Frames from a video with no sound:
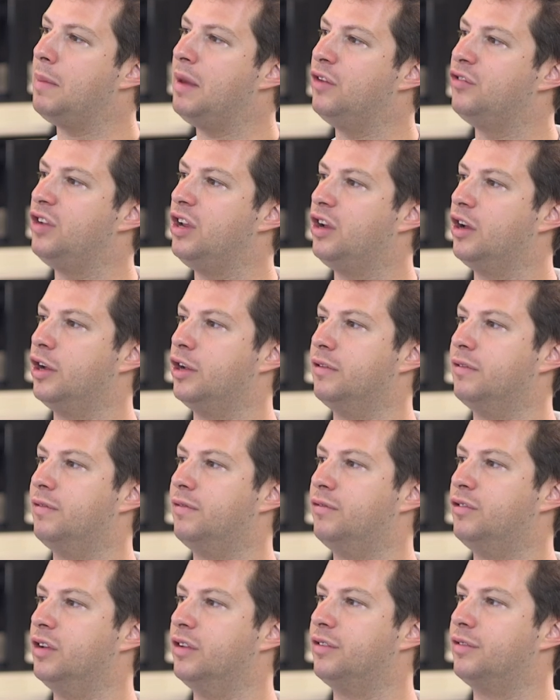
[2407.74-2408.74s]
I mean, she could
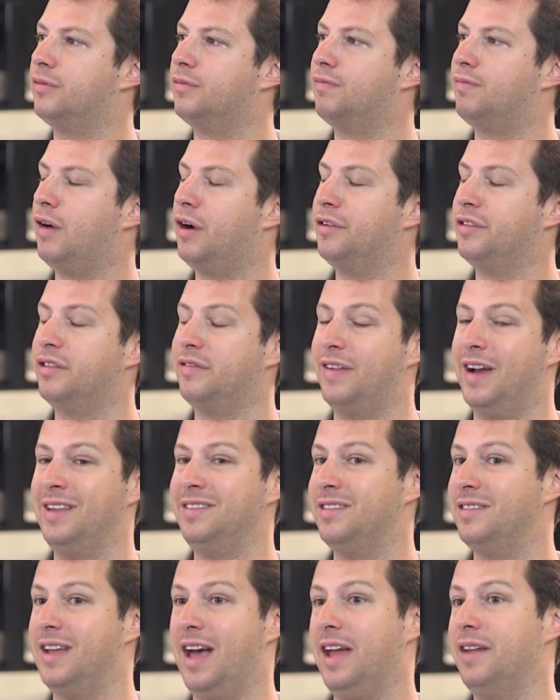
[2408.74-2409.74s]
have just followed his
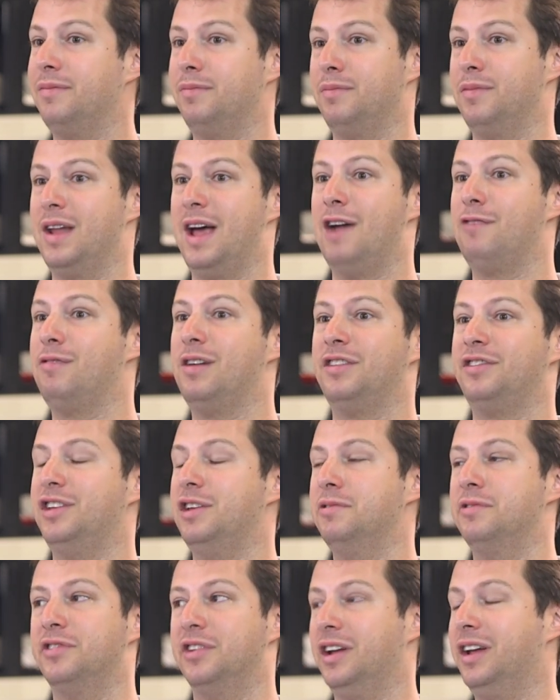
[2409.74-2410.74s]
advice and not not
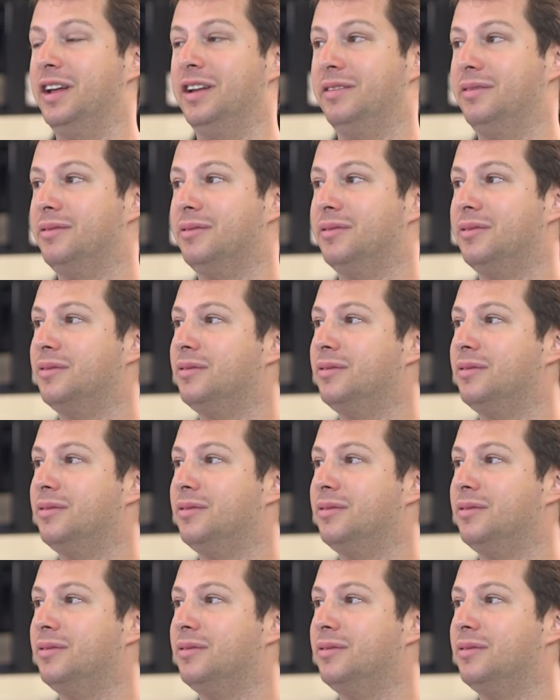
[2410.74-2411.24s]
rescued Jon